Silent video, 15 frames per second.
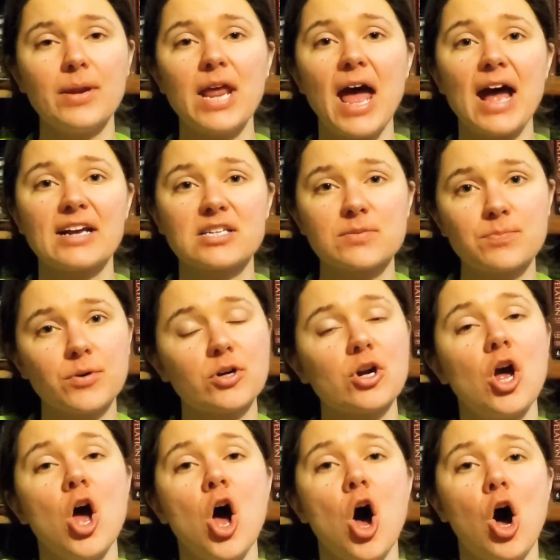Become an
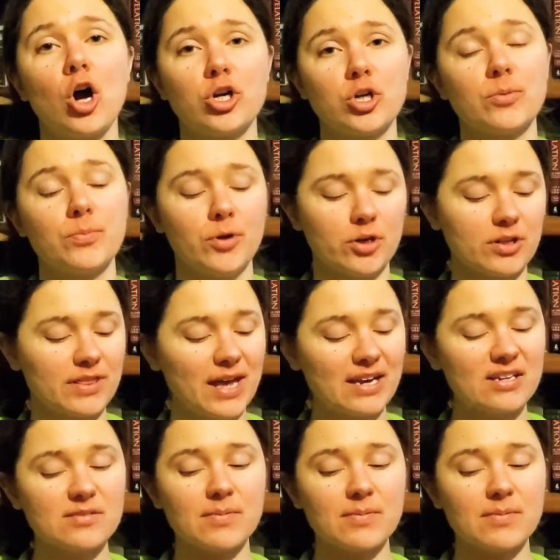expert on your book.